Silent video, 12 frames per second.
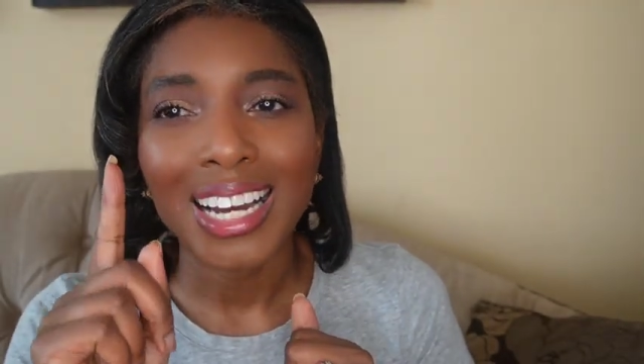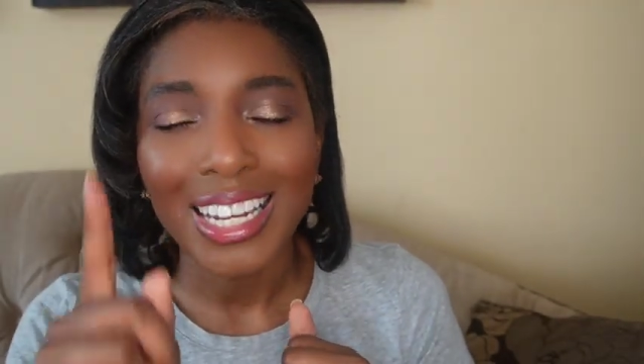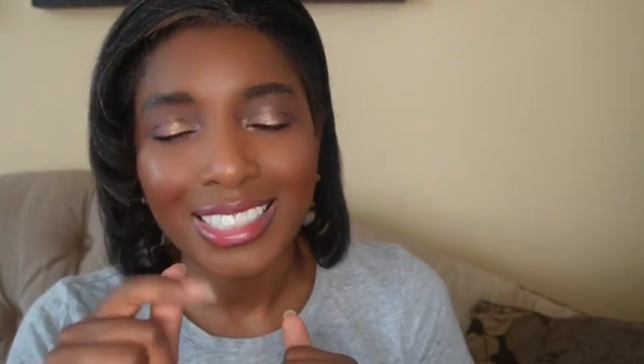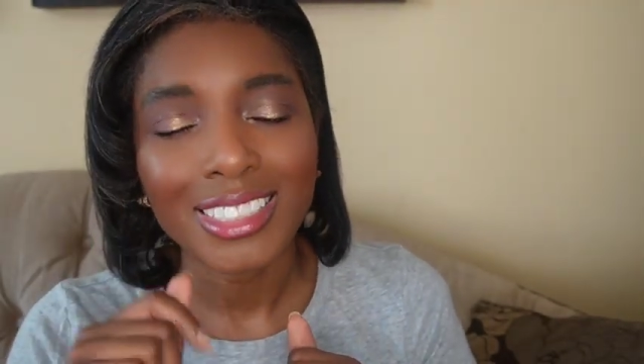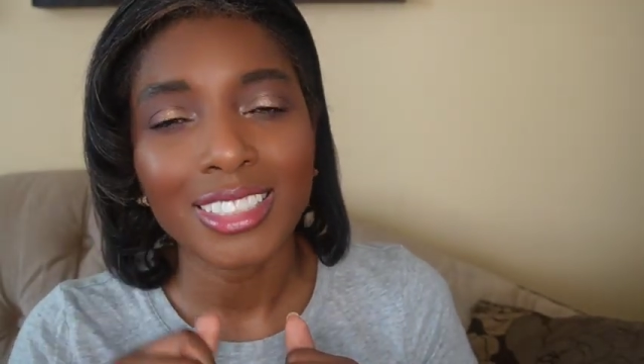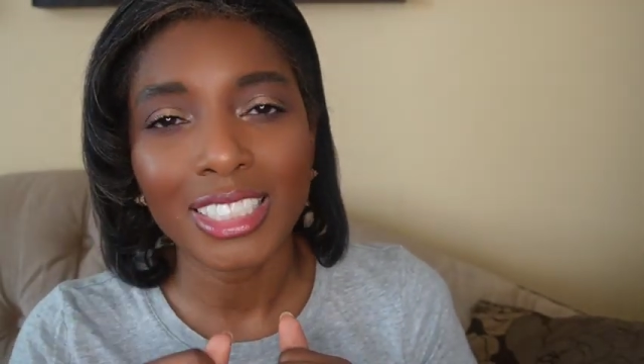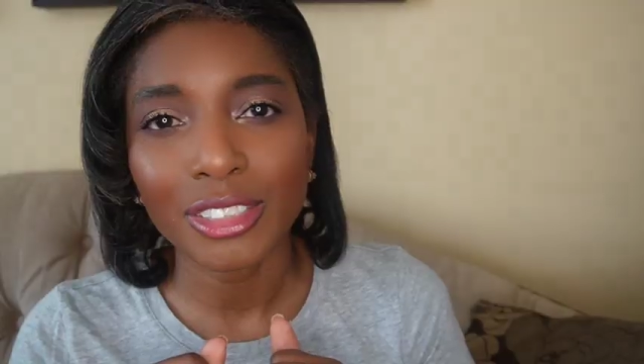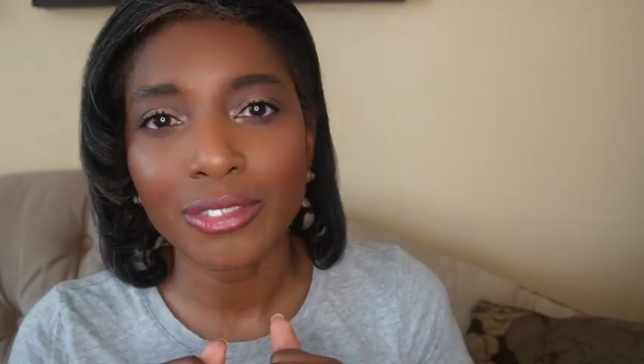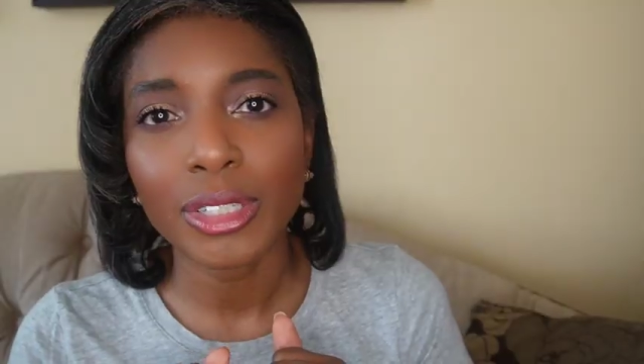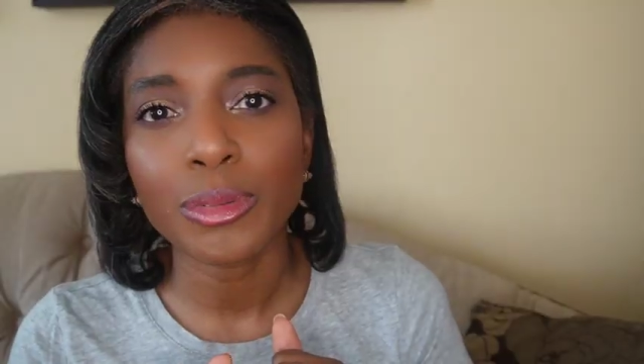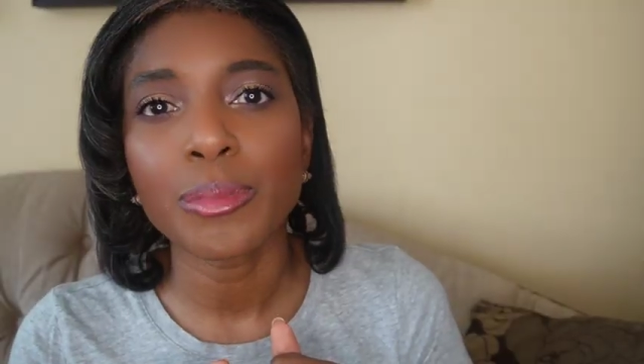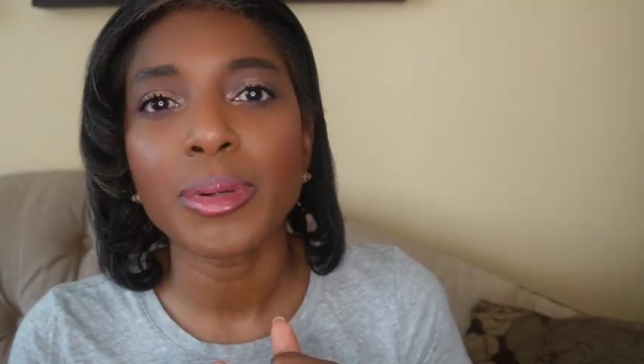I still like the
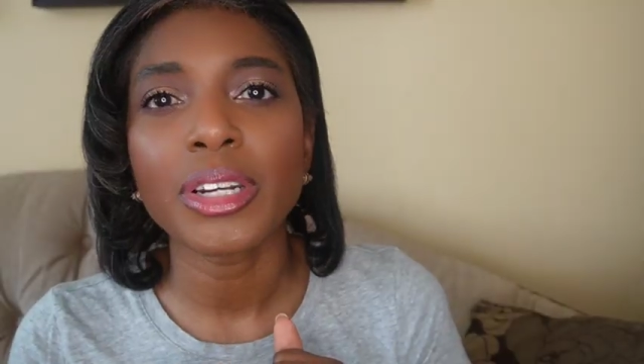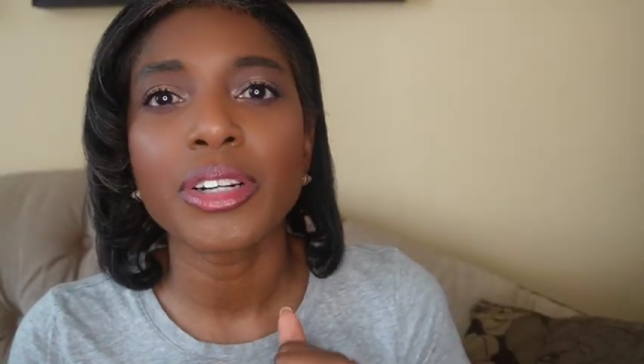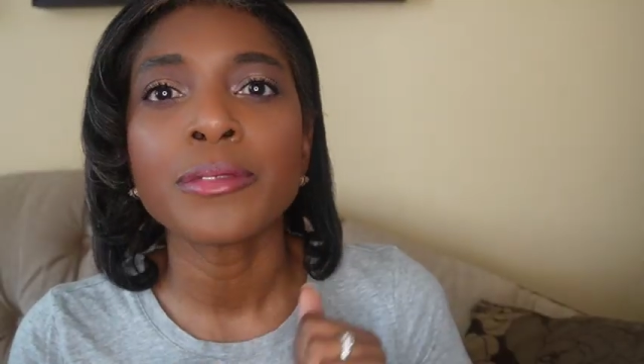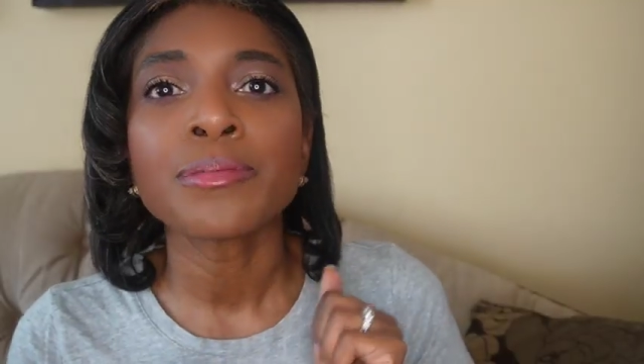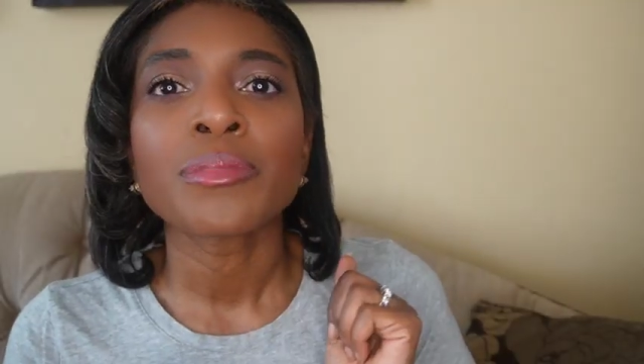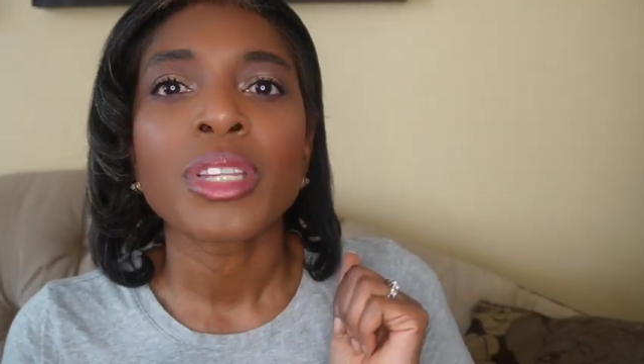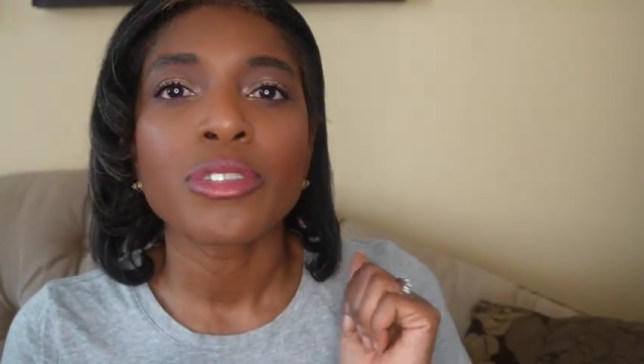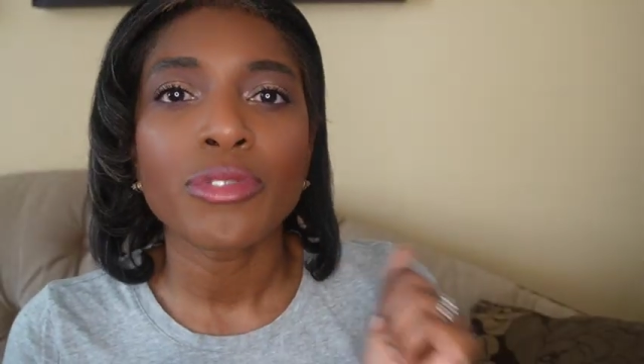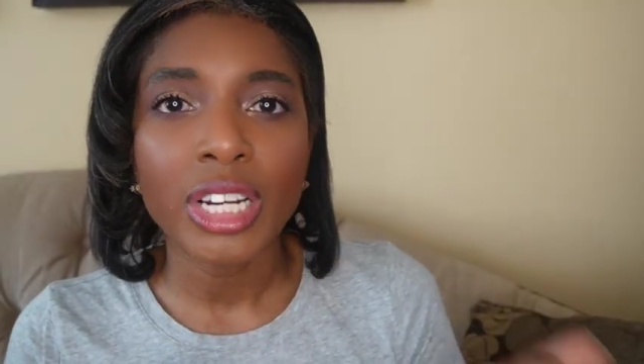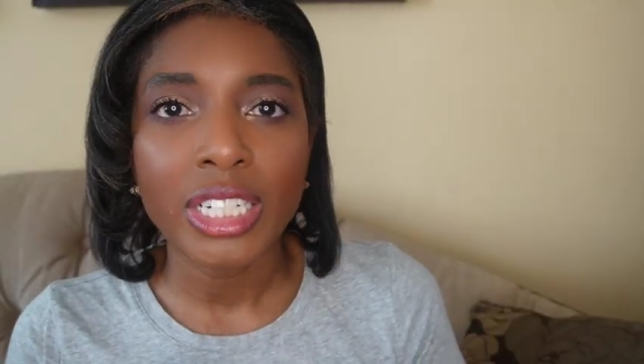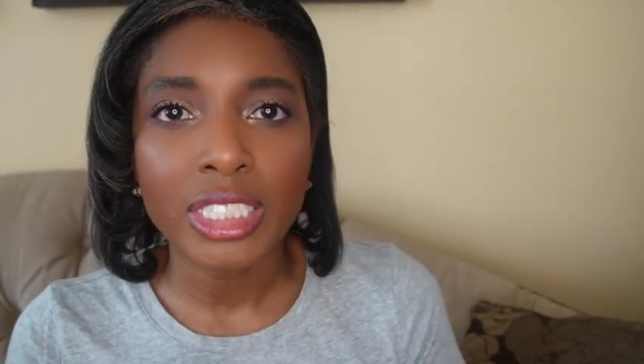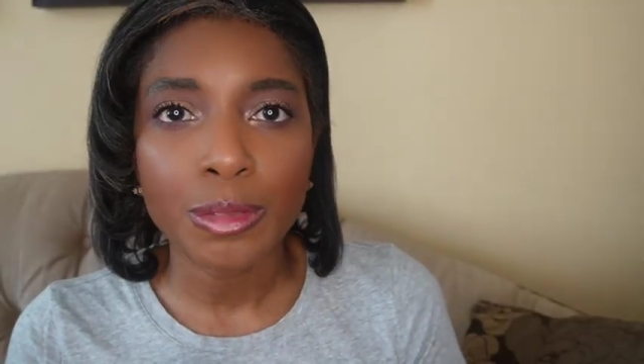red one better. The
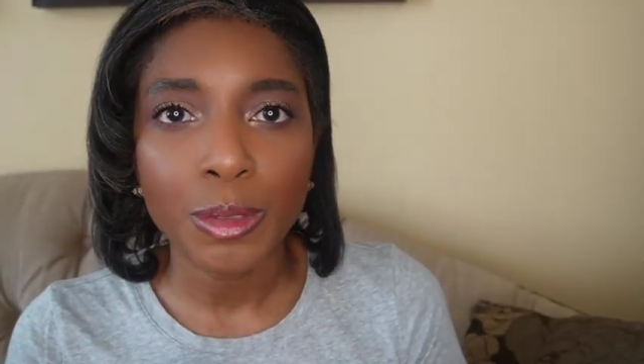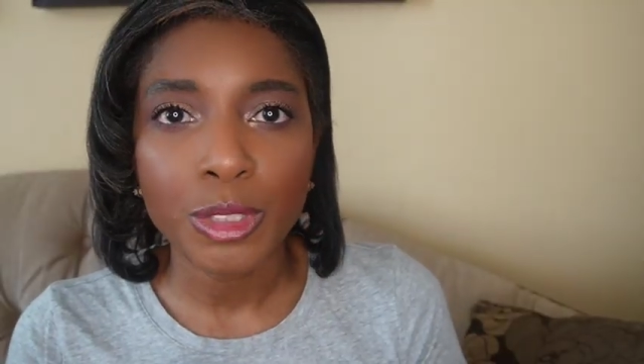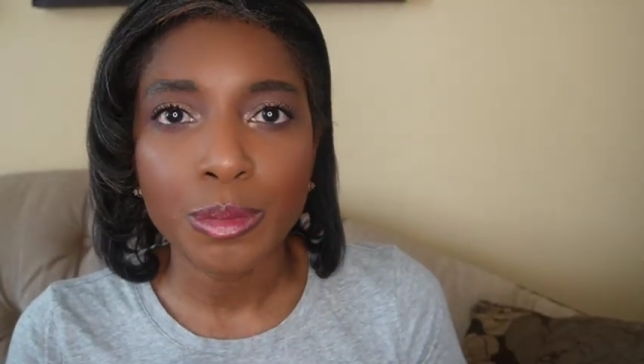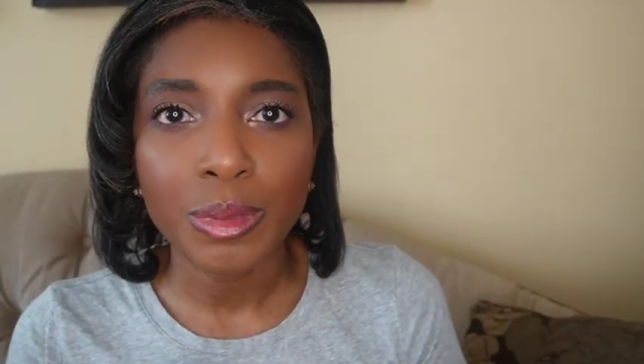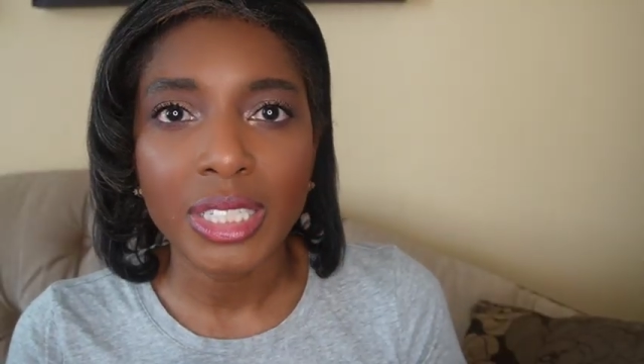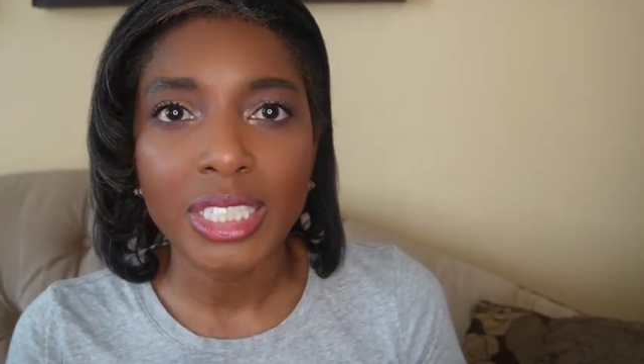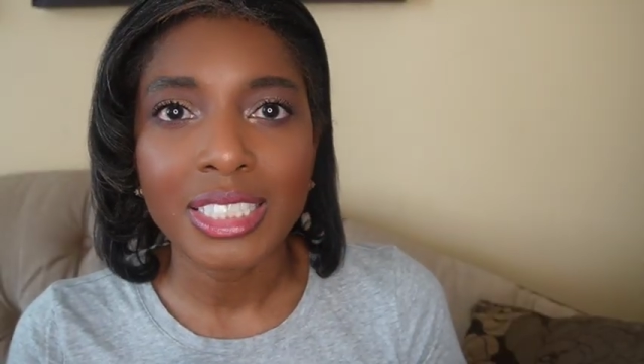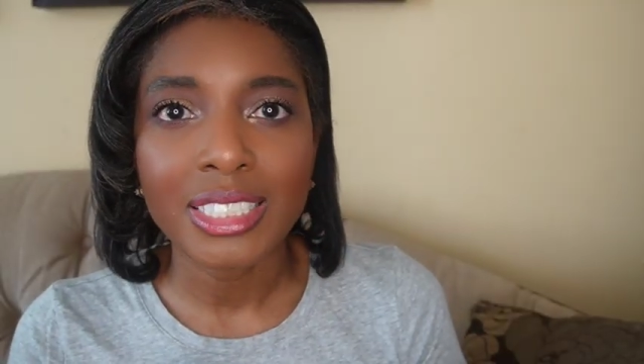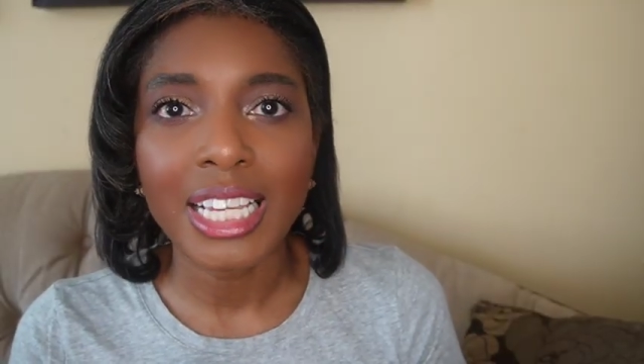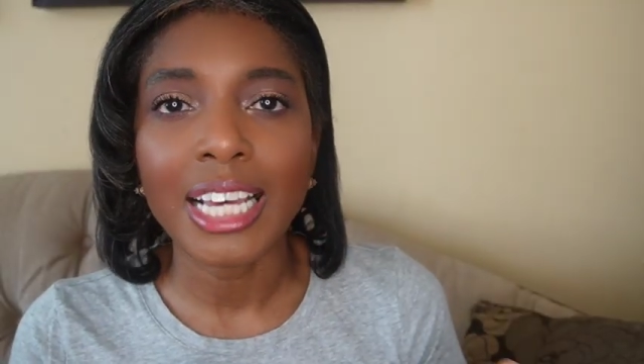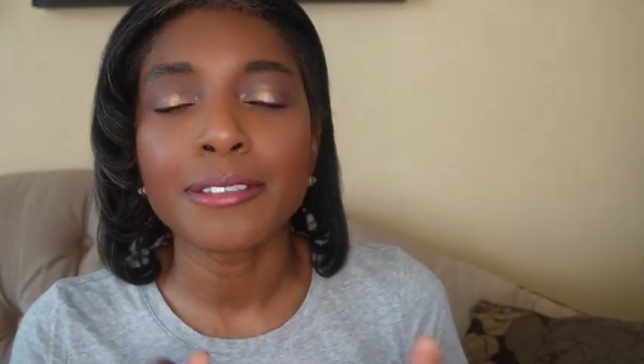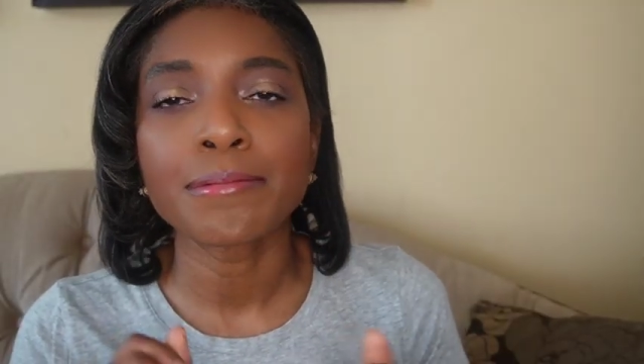red is supposed to be
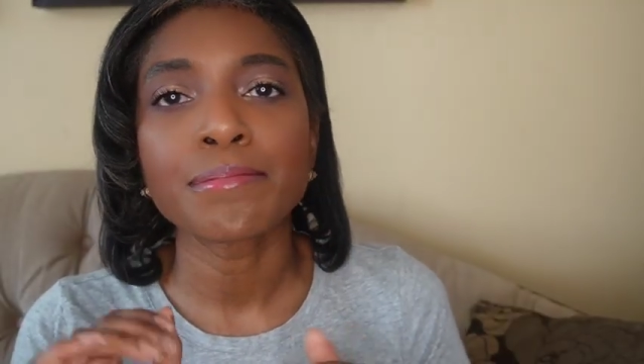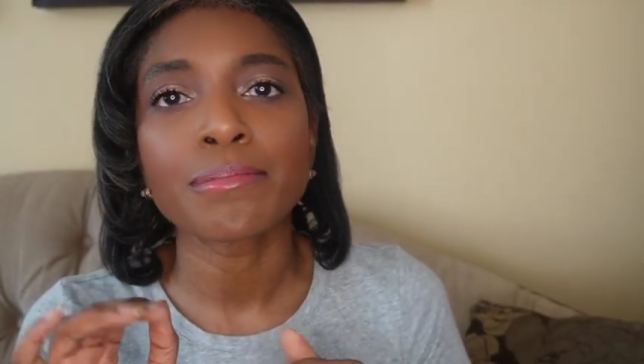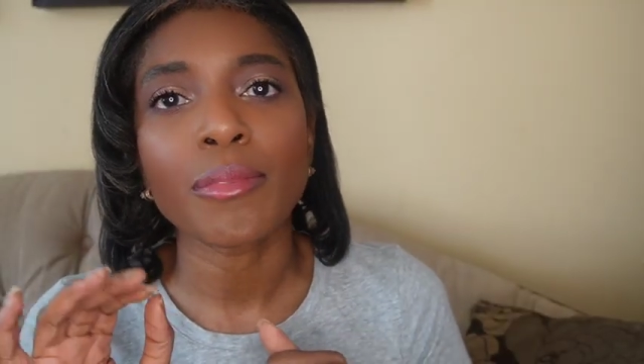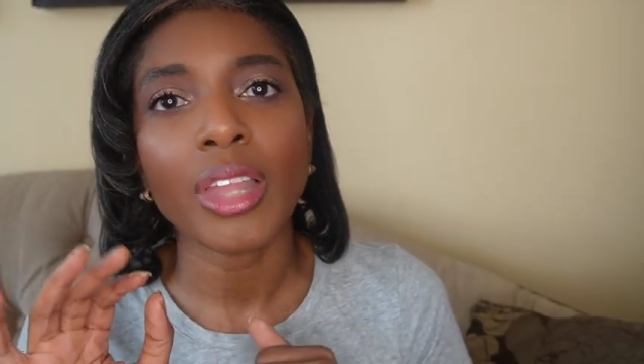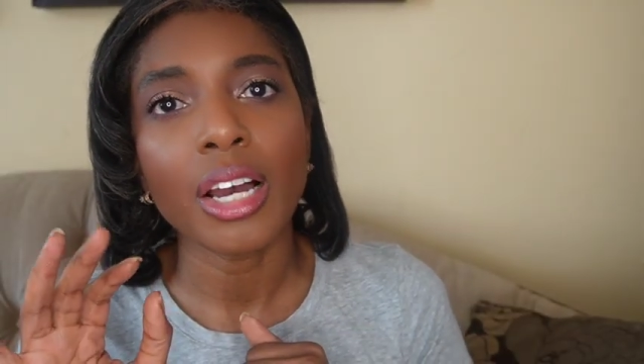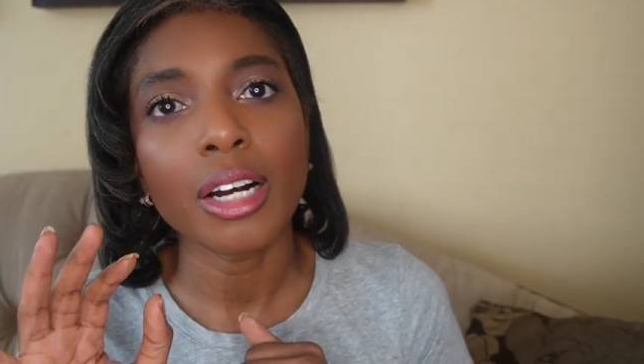satin,